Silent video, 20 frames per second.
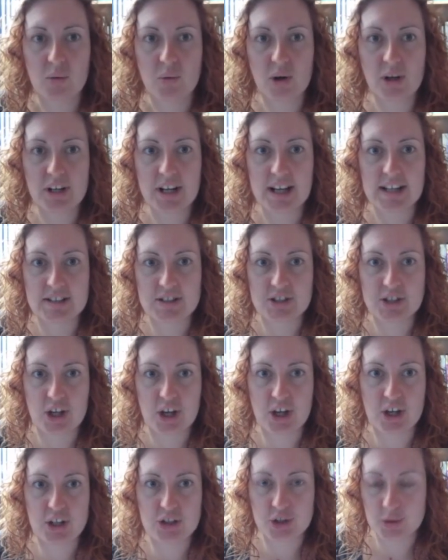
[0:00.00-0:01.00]
One has
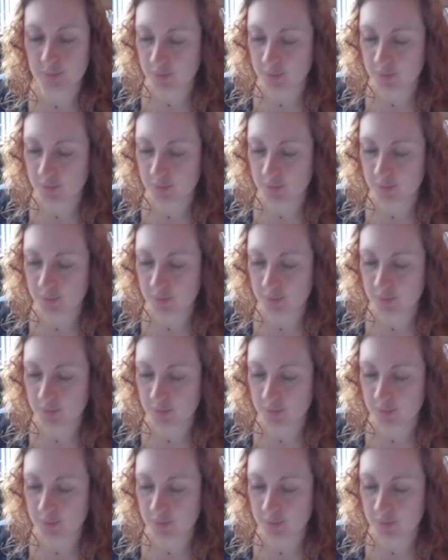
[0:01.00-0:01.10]
charge